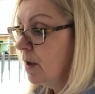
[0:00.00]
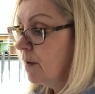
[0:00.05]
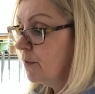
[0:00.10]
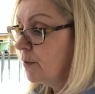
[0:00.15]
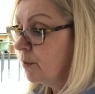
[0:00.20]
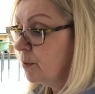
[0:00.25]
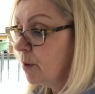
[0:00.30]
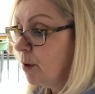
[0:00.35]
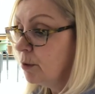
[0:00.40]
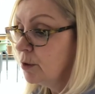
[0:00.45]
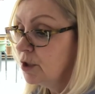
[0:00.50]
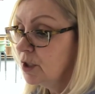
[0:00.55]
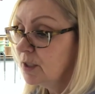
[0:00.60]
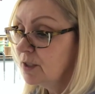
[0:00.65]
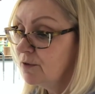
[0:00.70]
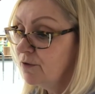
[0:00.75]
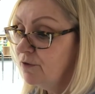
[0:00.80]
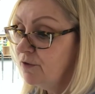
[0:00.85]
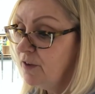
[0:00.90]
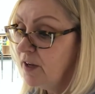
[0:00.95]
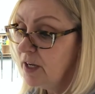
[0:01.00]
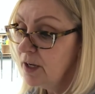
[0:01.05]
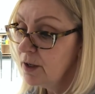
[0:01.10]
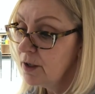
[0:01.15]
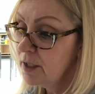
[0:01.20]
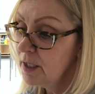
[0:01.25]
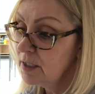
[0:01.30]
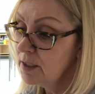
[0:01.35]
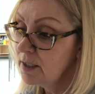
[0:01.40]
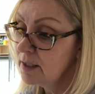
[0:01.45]
The roaches
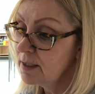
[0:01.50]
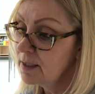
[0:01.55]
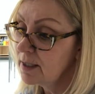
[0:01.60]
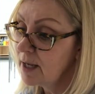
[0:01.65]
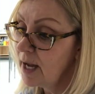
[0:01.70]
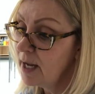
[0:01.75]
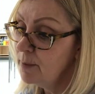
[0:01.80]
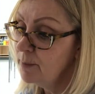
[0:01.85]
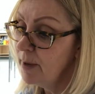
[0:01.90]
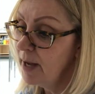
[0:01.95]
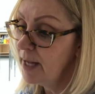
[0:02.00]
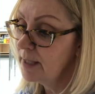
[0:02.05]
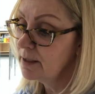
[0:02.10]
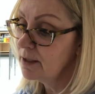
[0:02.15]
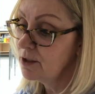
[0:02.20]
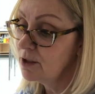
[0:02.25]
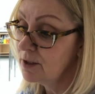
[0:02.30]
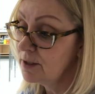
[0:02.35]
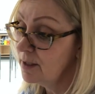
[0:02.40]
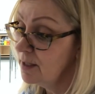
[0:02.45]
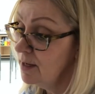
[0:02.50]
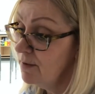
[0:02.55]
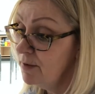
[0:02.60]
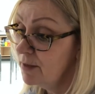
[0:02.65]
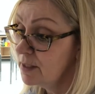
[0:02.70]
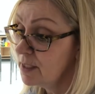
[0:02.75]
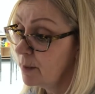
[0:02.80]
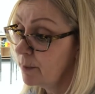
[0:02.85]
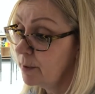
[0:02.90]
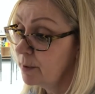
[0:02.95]
veered into side passages and
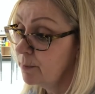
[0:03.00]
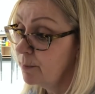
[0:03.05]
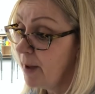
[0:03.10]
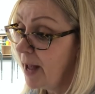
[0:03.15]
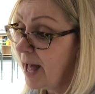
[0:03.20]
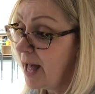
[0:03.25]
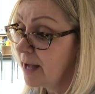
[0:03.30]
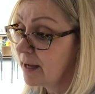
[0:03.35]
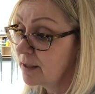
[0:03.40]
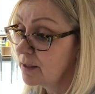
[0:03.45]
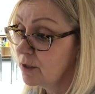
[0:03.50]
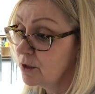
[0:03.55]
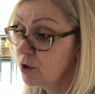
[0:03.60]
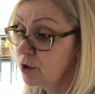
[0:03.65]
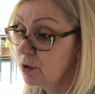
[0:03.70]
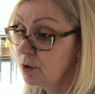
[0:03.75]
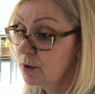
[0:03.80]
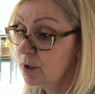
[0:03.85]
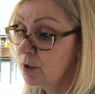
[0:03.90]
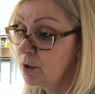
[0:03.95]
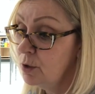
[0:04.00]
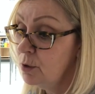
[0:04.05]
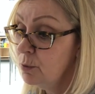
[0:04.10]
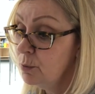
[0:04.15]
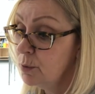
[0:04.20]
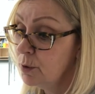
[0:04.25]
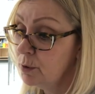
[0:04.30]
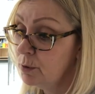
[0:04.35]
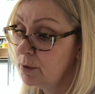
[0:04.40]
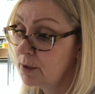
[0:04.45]
even doubled back to choose a new
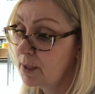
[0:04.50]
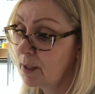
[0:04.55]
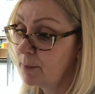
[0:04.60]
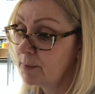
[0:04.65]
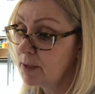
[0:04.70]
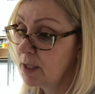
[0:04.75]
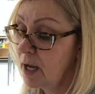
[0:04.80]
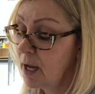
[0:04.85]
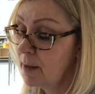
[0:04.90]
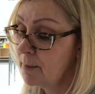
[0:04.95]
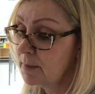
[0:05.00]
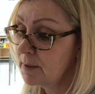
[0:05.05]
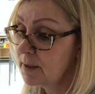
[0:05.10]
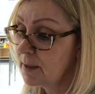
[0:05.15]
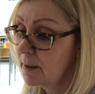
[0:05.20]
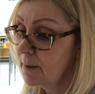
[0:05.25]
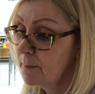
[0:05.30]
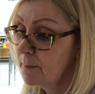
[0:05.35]
route sometimes.